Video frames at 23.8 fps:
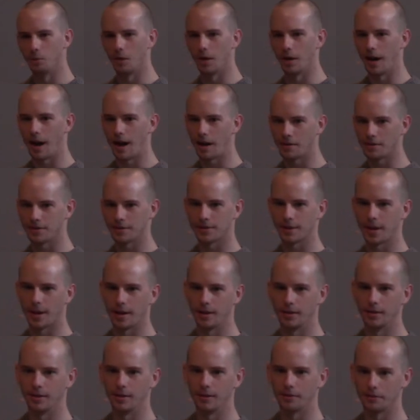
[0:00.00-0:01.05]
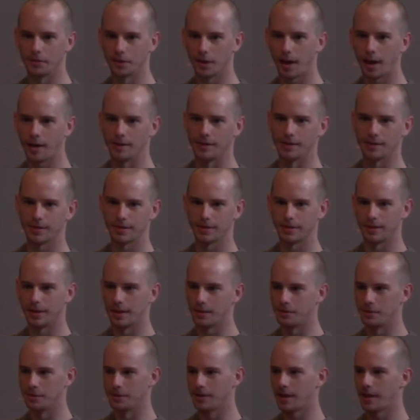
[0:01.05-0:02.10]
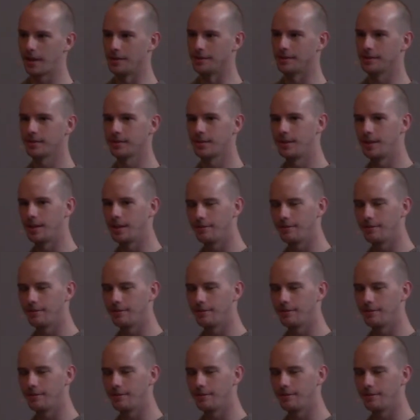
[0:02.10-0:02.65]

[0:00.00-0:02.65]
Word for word: were outside of Christ. That was us.